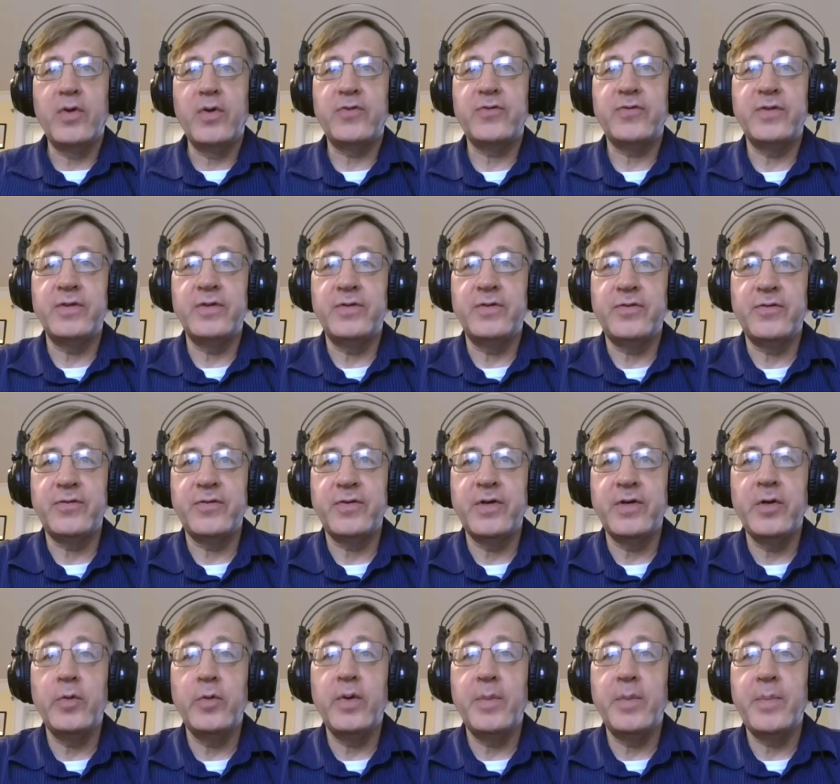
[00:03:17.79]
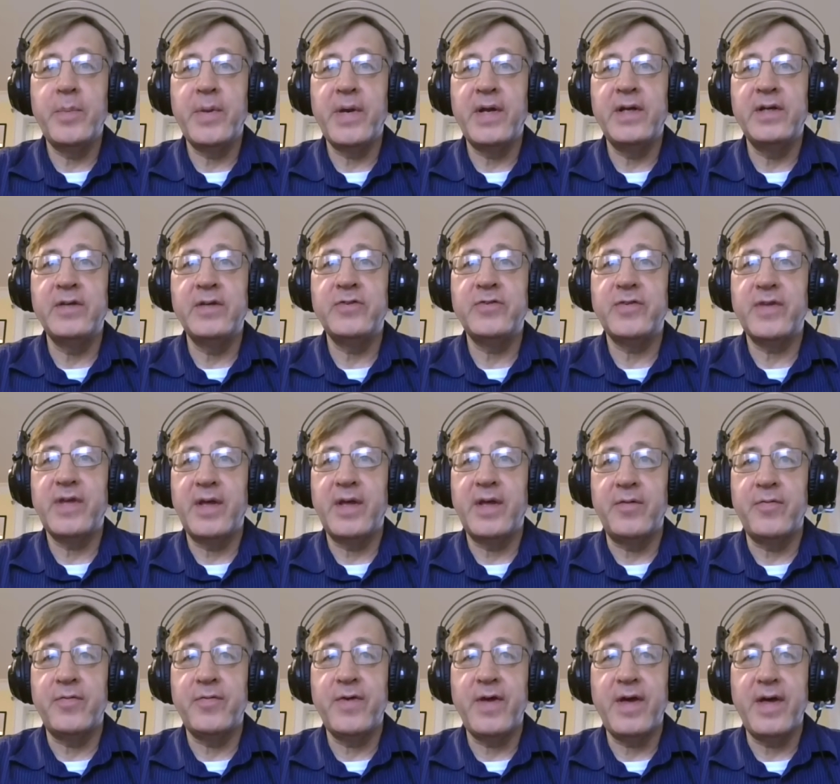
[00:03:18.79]
with sincere repentance
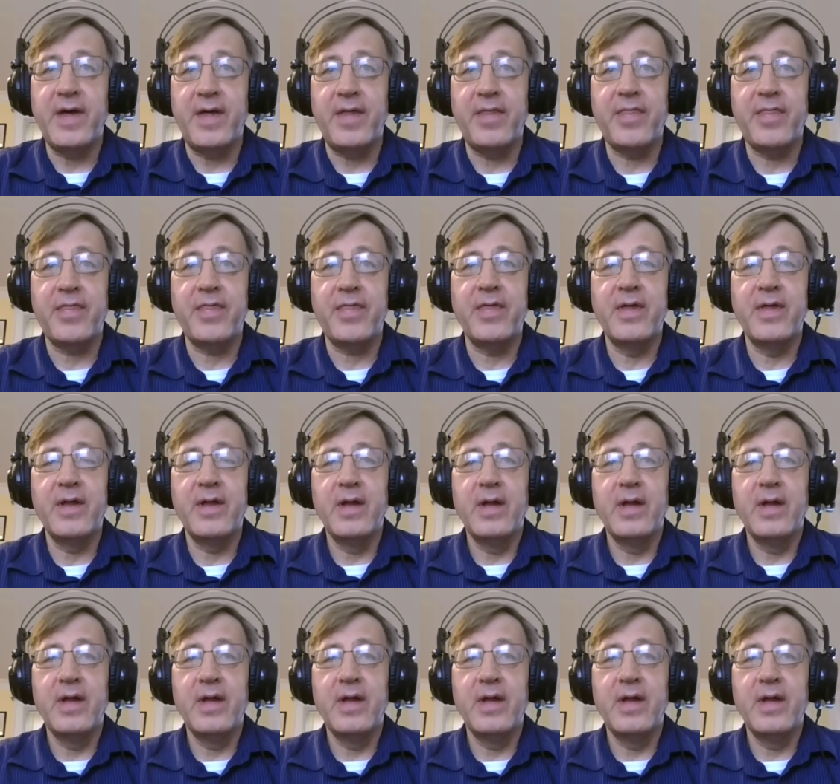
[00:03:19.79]
and faith,